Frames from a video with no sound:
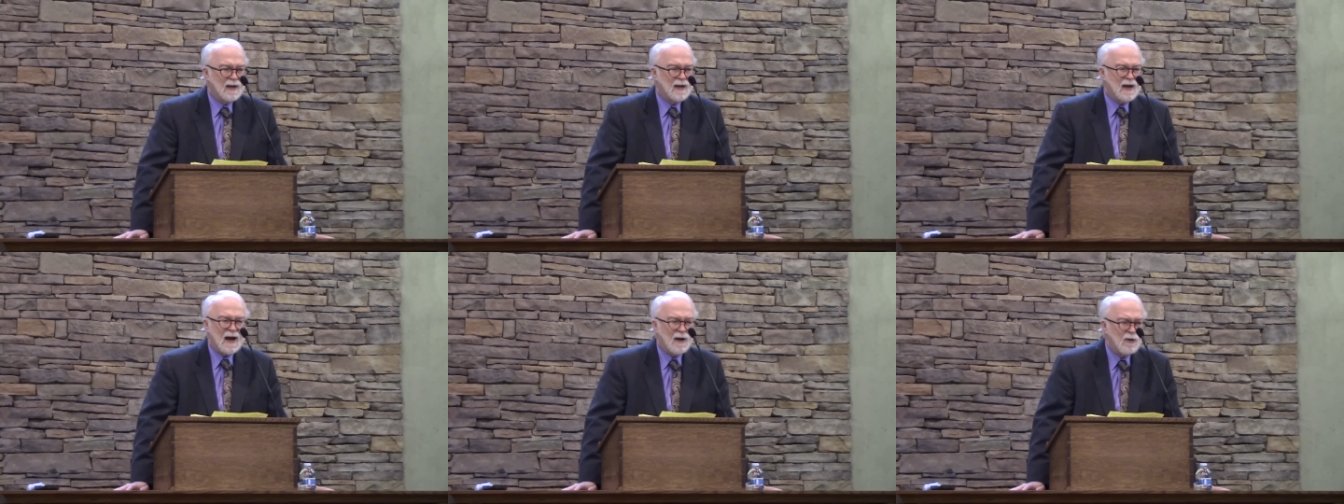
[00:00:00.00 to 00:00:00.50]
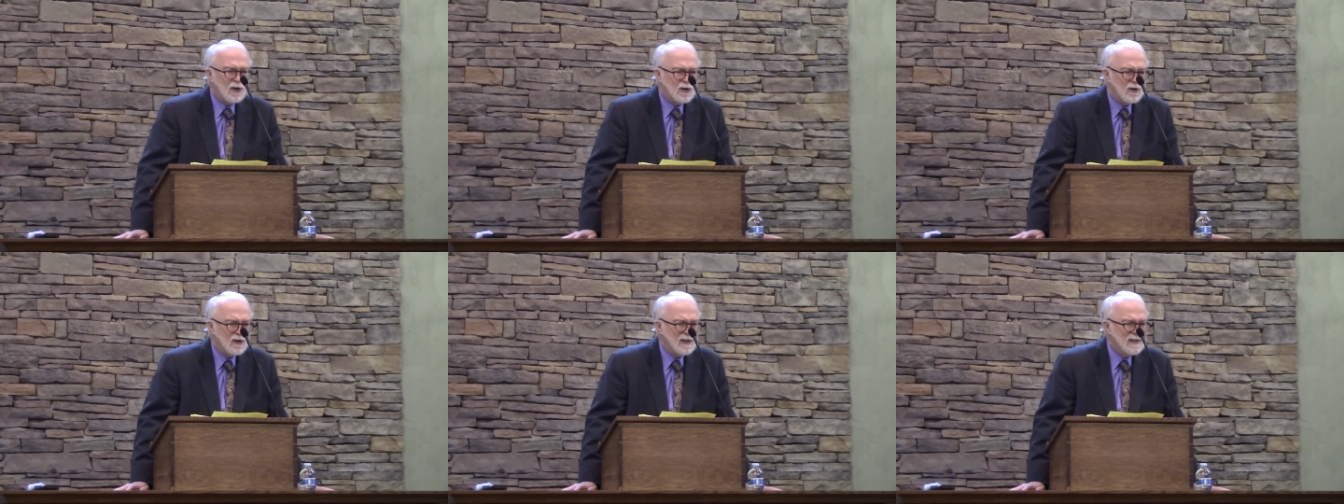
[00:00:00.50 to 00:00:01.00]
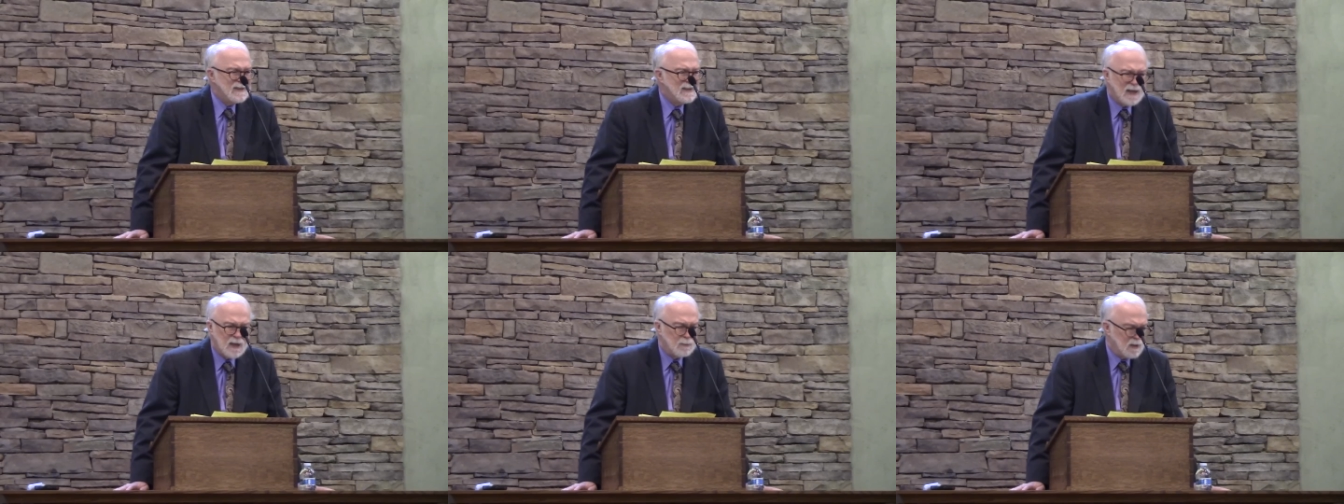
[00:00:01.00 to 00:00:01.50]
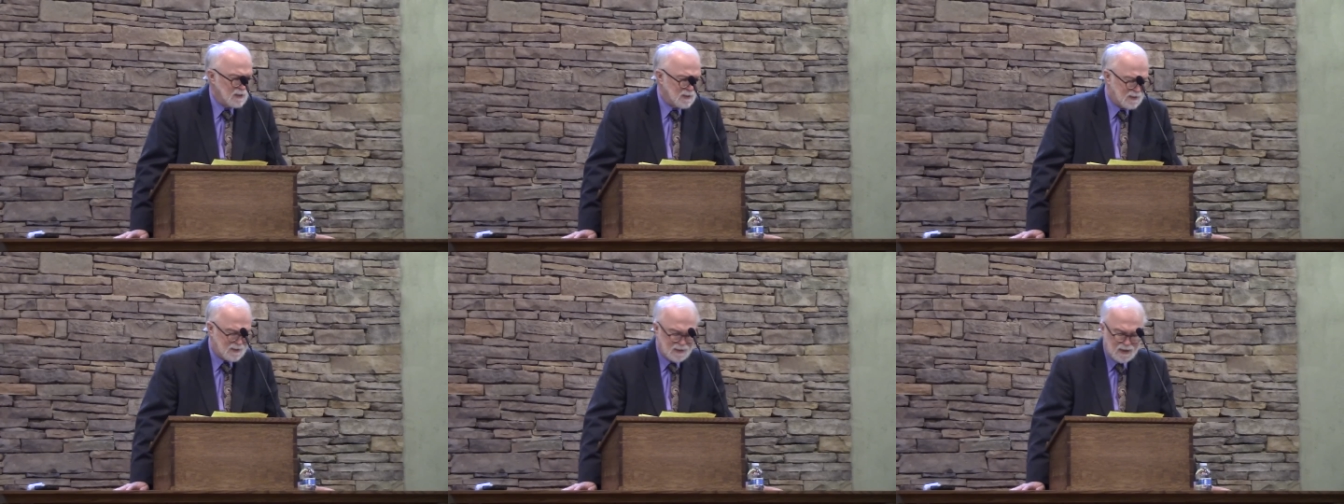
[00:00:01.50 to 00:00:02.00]
character
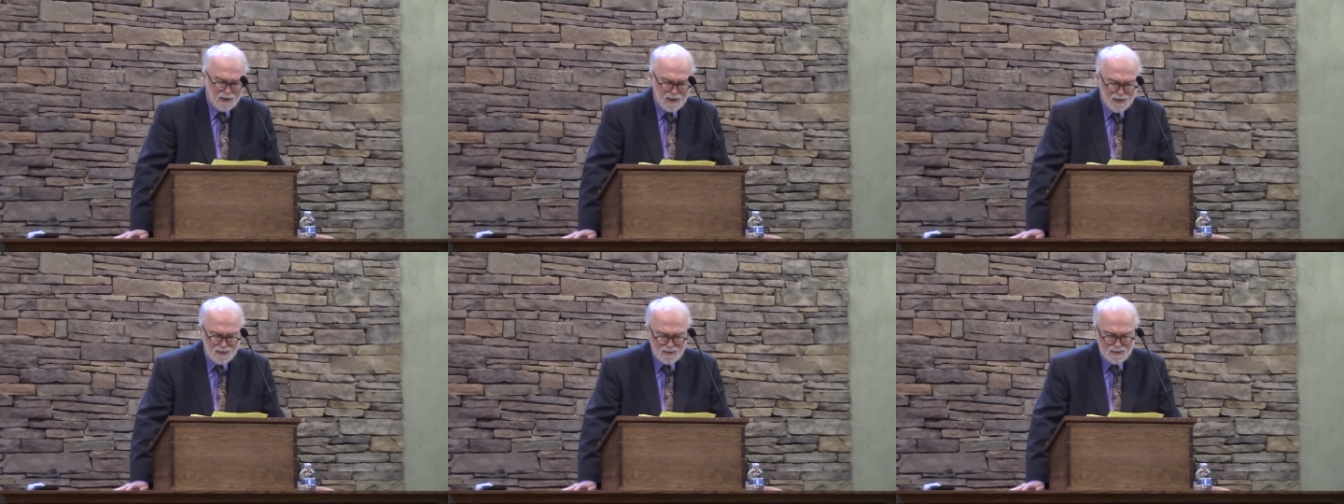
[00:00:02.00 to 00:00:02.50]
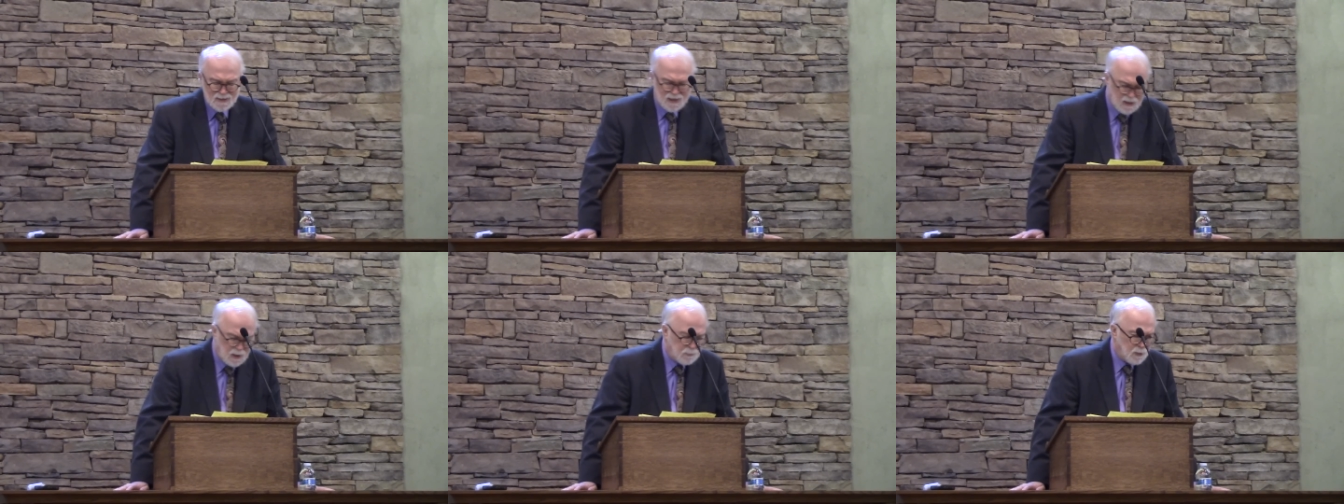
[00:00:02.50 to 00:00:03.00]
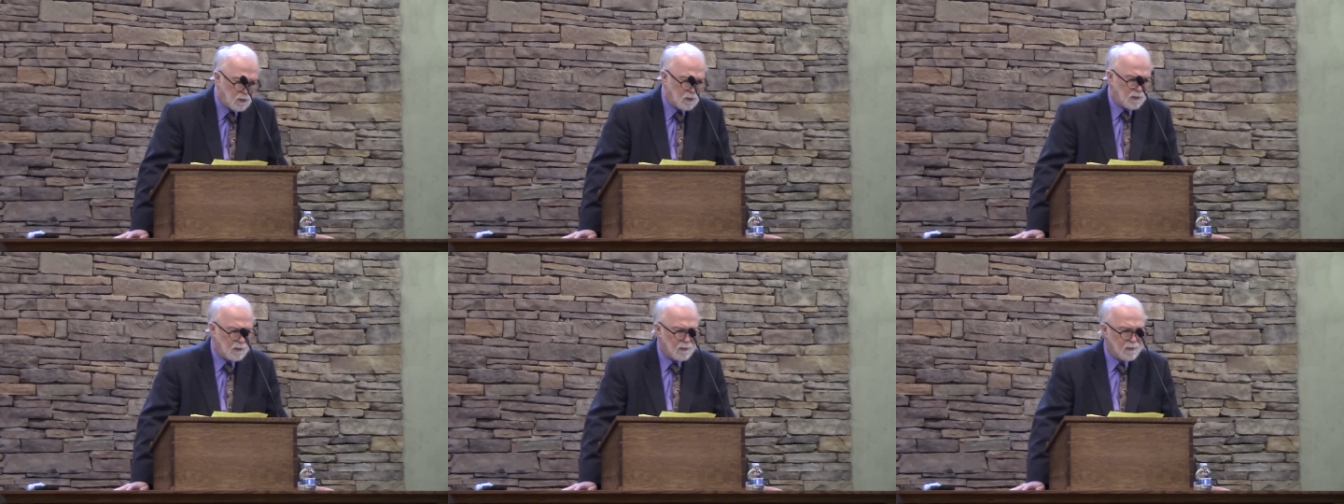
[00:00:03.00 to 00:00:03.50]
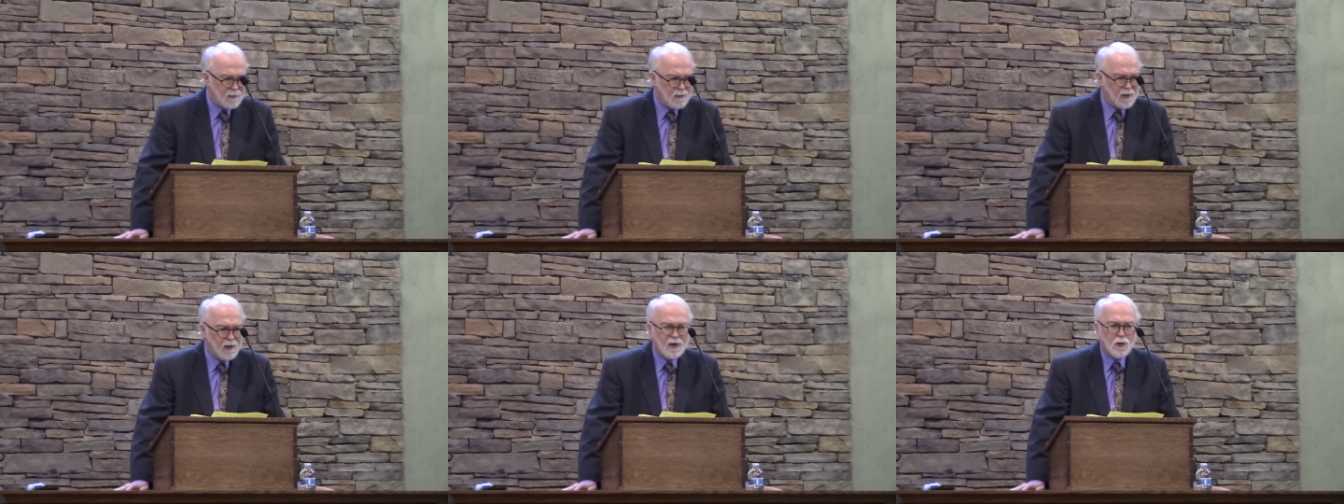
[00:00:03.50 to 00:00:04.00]
indelebilis, an indelible
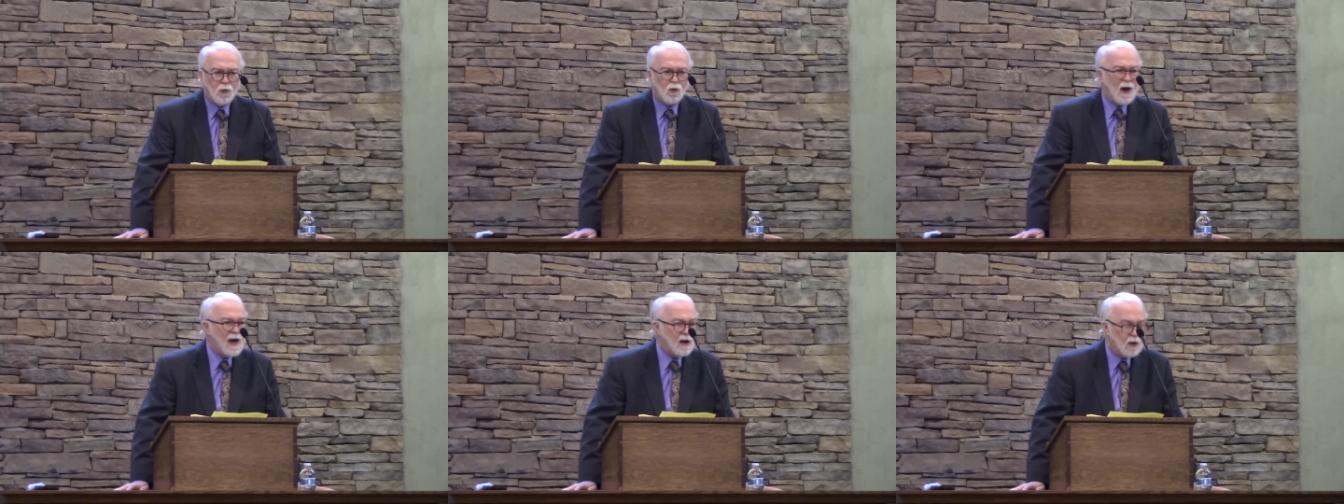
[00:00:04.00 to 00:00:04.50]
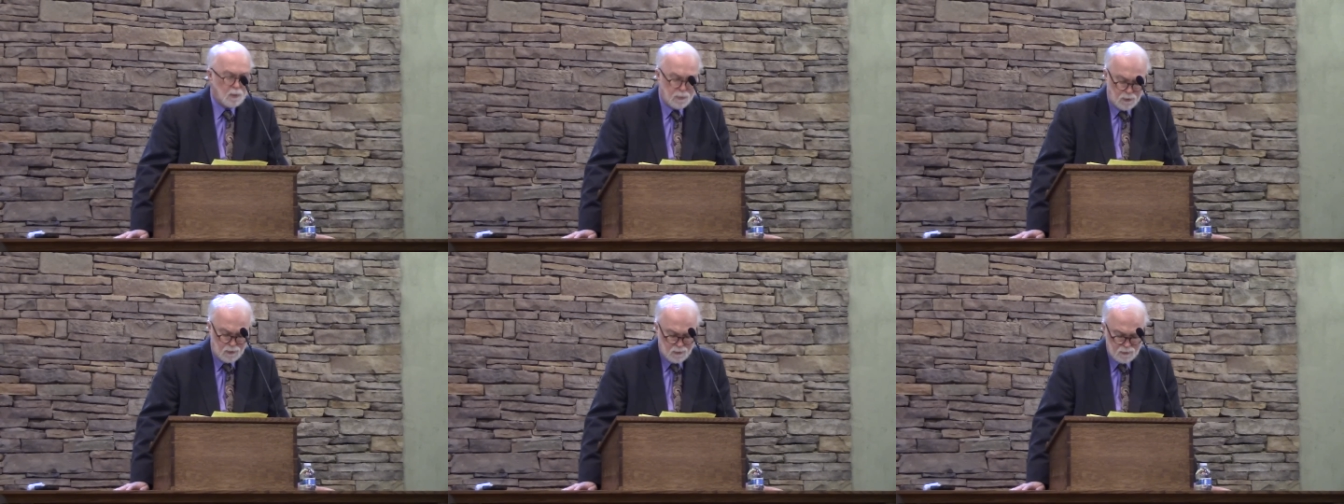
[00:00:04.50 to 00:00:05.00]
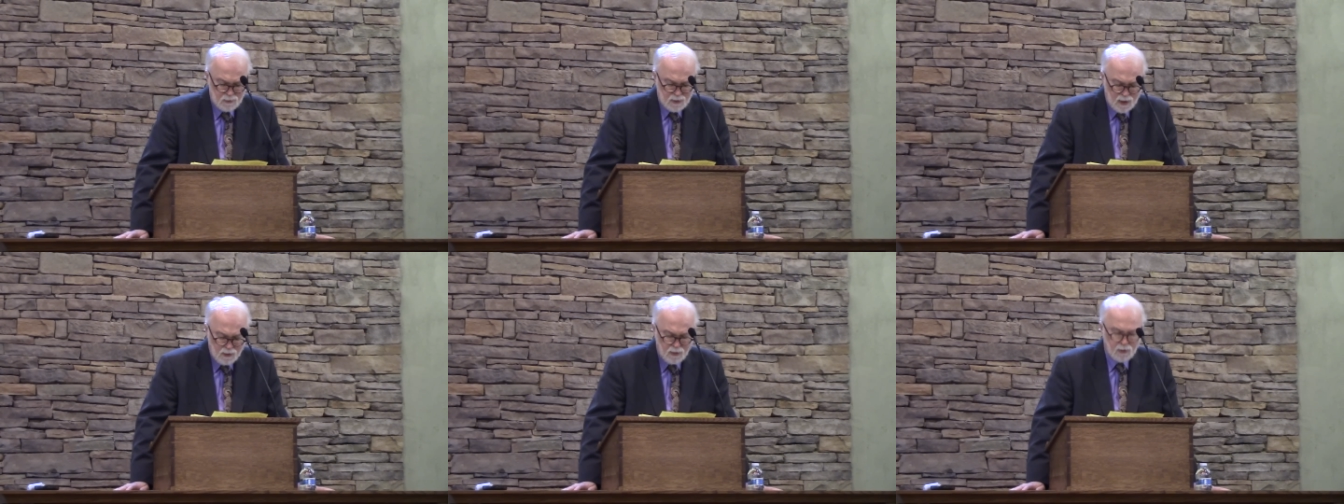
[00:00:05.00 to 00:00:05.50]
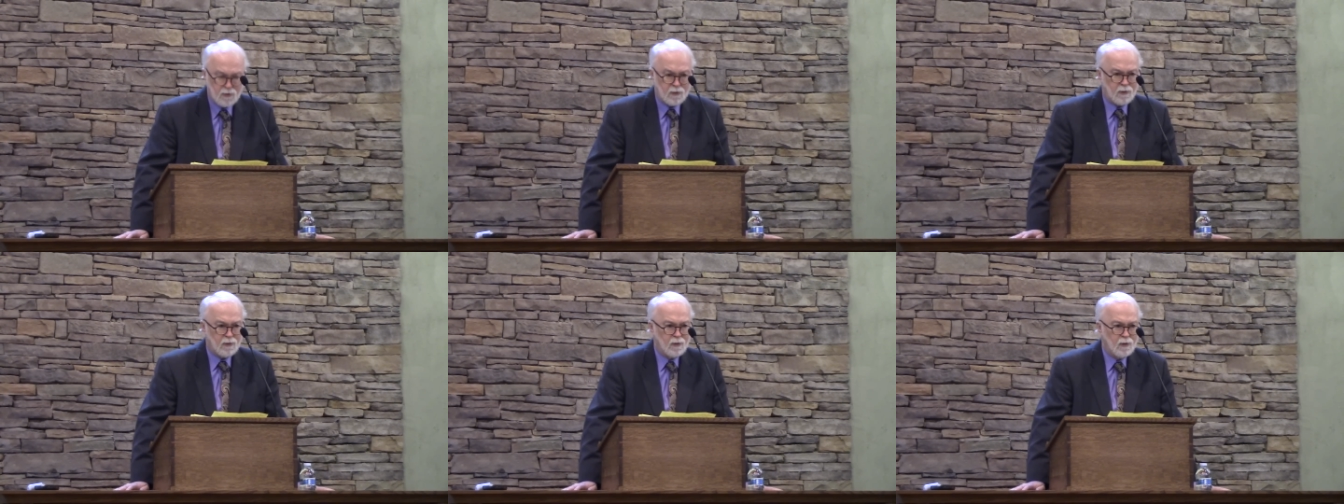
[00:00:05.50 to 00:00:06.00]
uneradicable
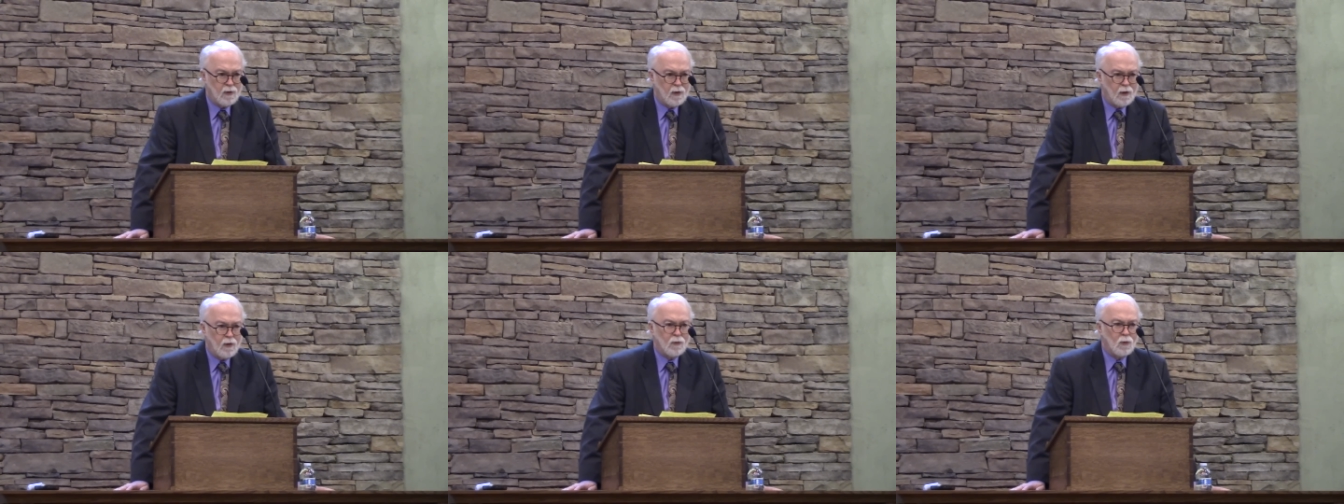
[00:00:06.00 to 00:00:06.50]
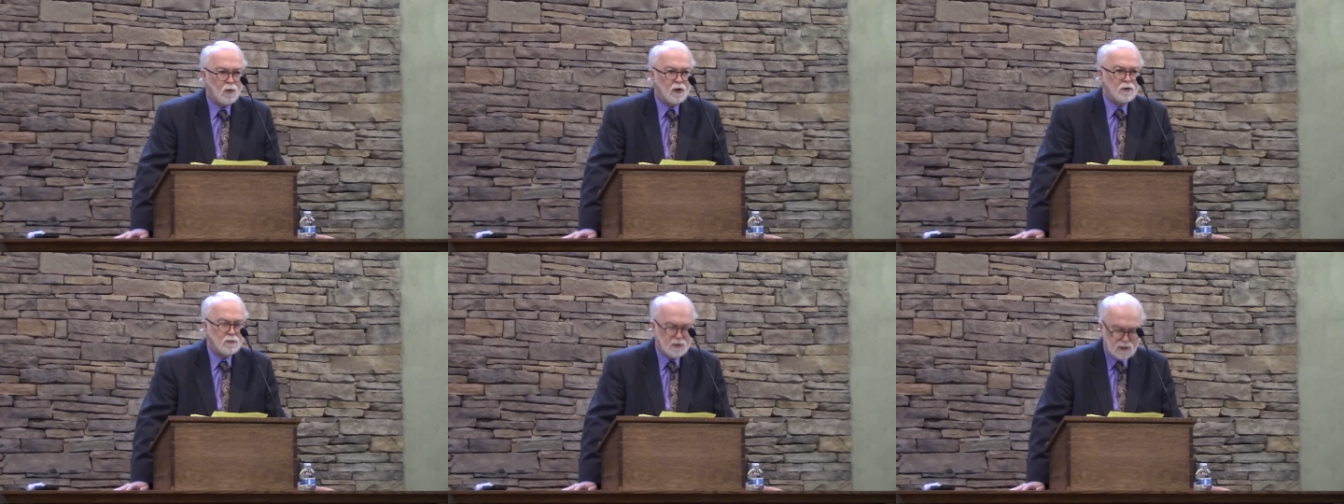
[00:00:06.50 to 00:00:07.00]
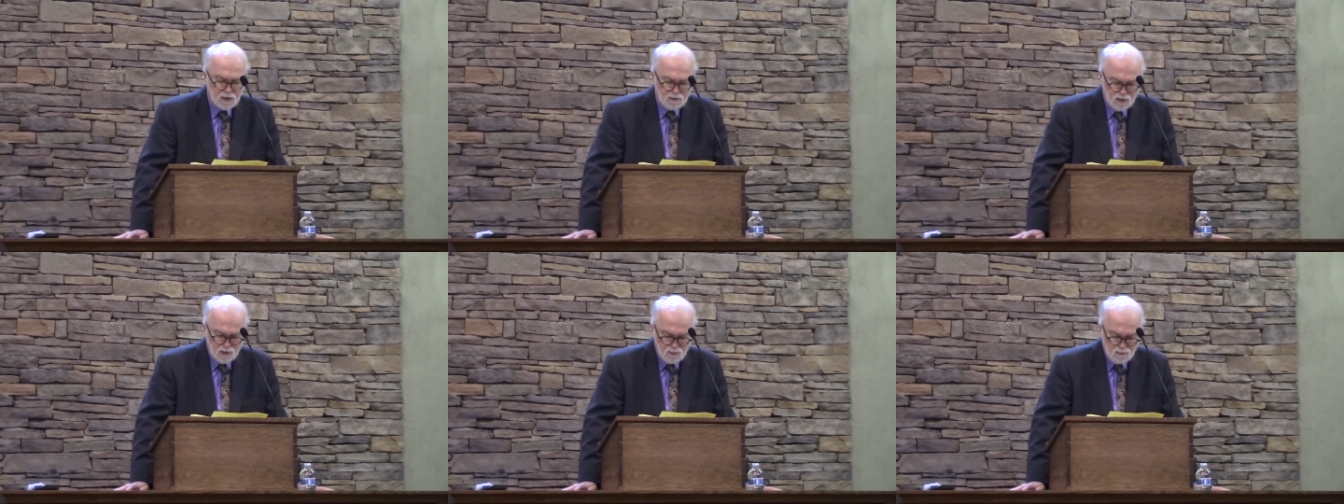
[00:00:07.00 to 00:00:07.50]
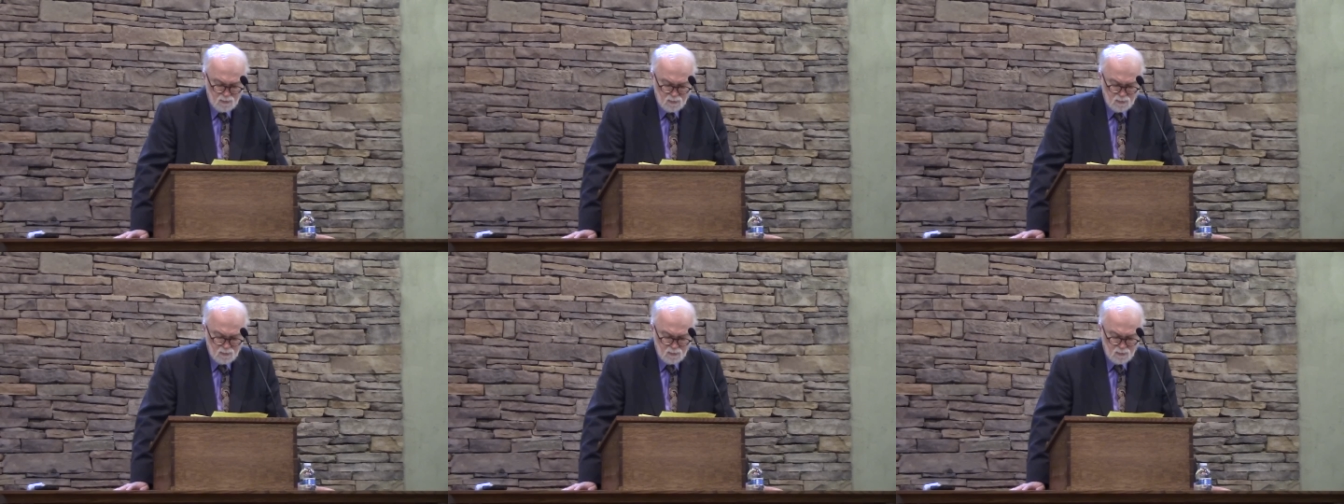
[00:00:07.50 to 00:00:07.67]
character on the one who receives it.